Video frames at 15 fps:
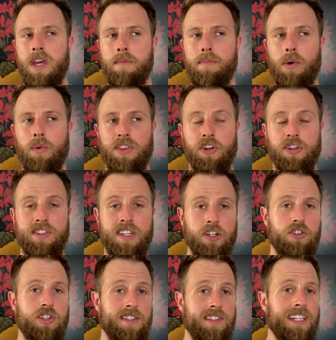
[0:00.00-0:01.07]
But when they're
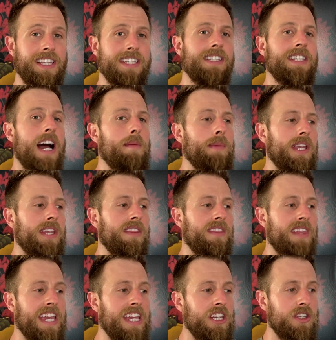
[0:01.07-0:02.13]
synergistically dominant,
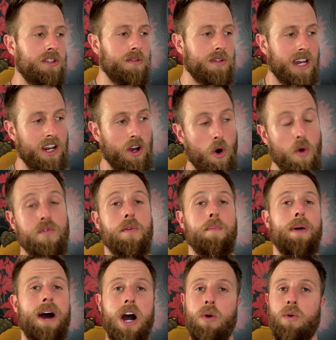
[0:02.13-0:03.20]
they kind of
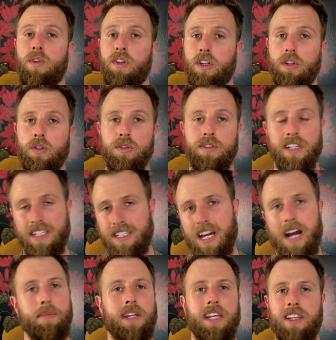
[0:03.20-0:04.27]
overpower the glutes, they
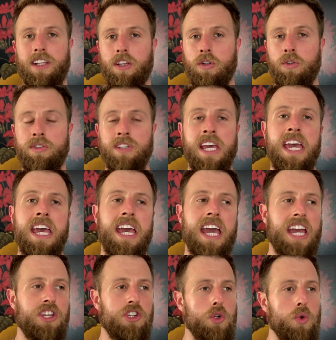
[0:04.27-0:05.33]
dominate the glutes,
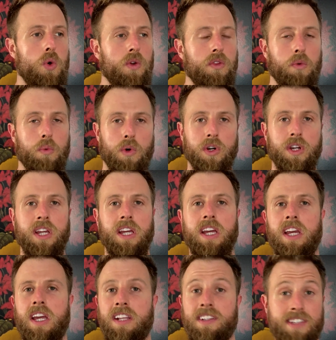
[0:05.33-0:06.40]
and do all the work
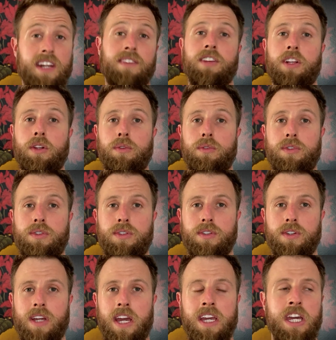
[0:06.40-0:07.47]
instead of the glutes,
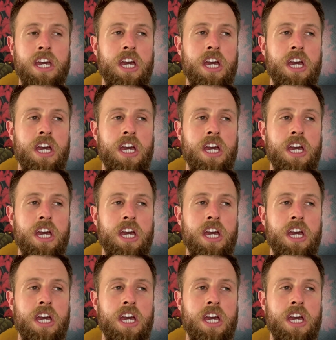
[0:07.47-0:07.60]
okay?